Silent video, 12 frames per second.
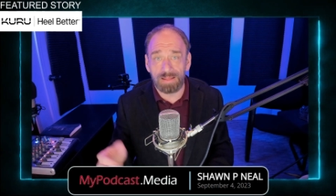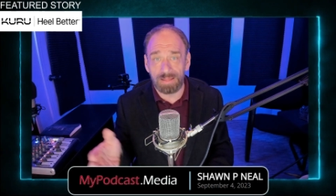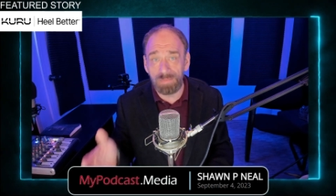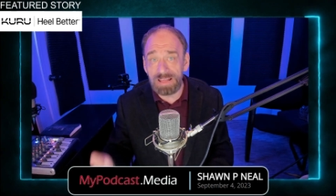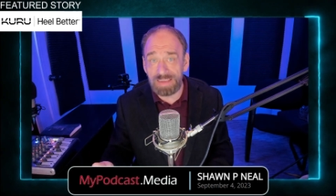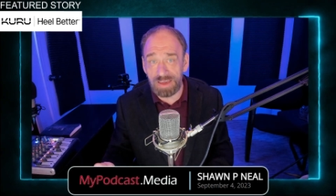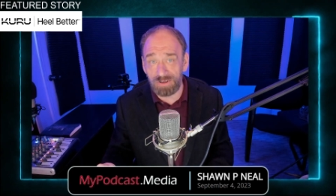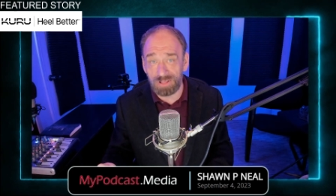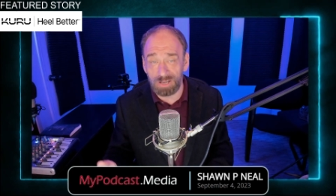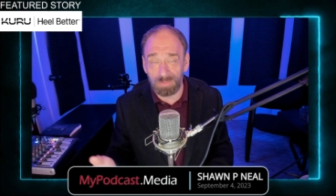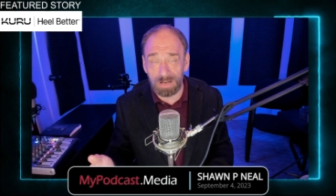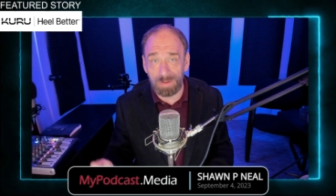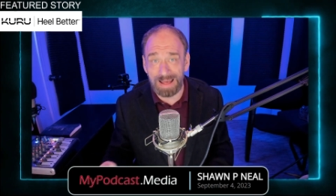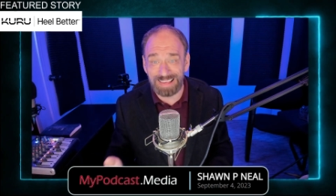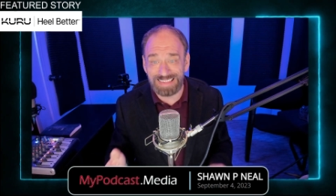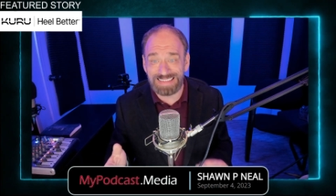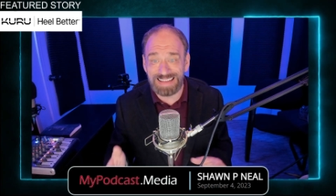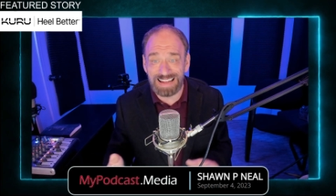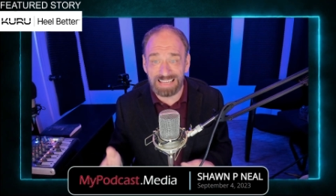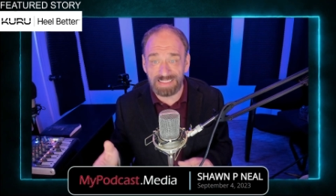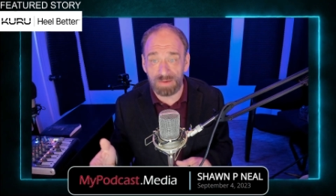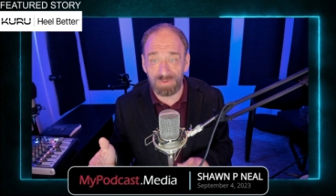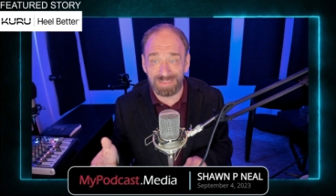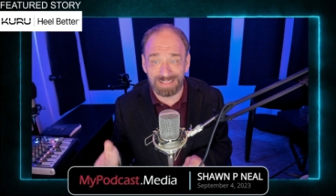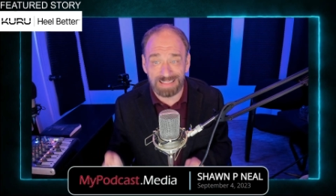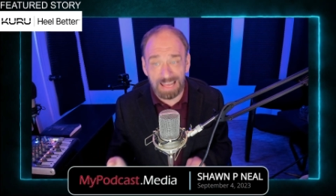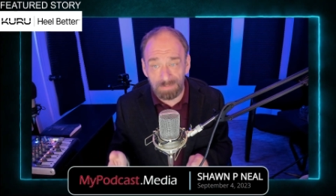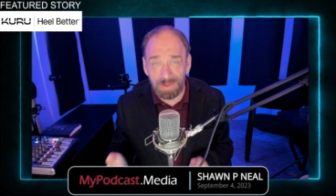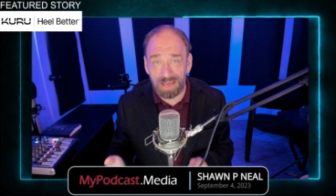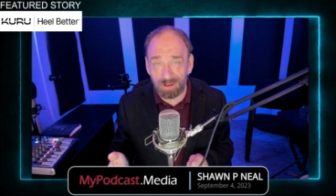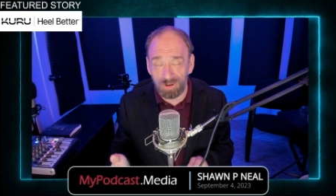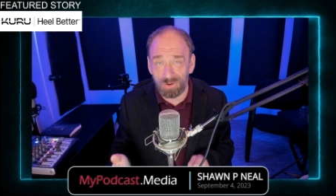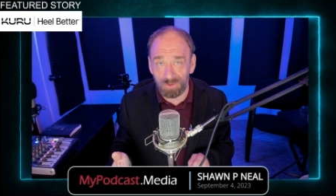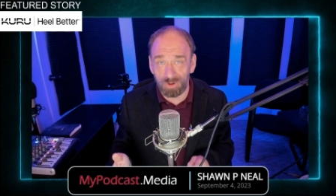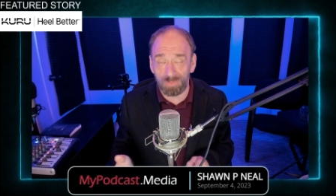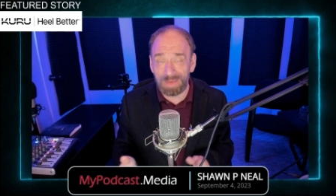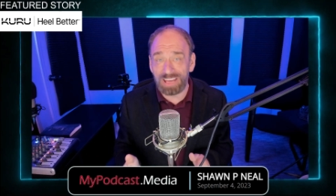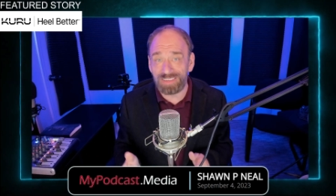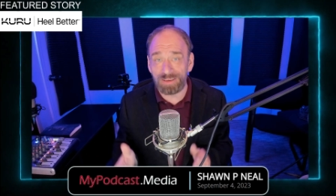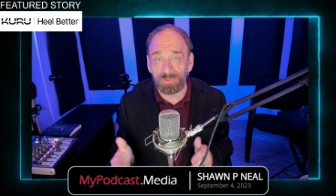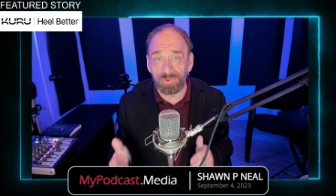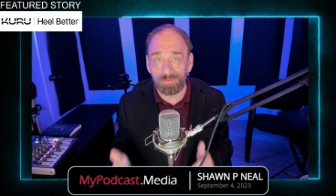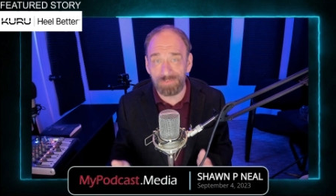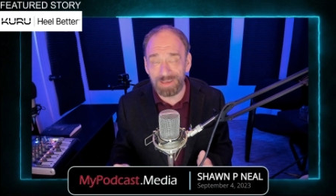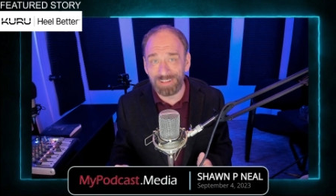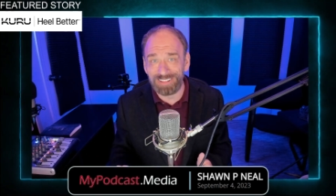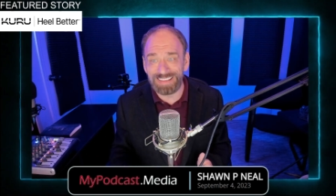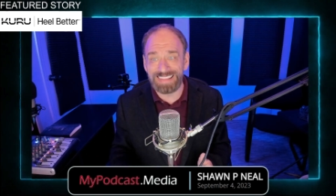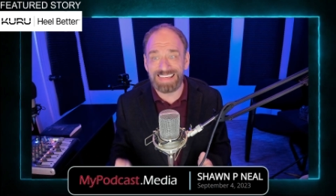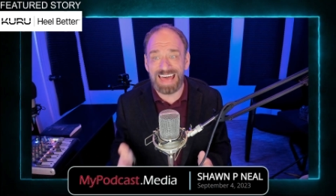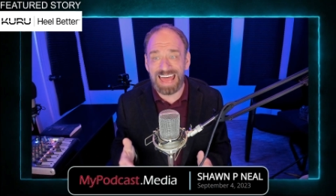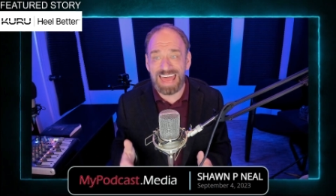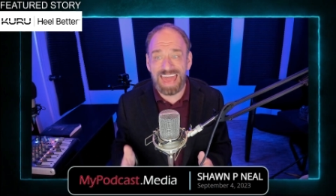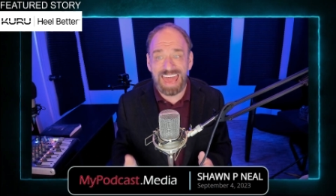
let me tell you a little bit about a study that was led by Kuru because it revealed that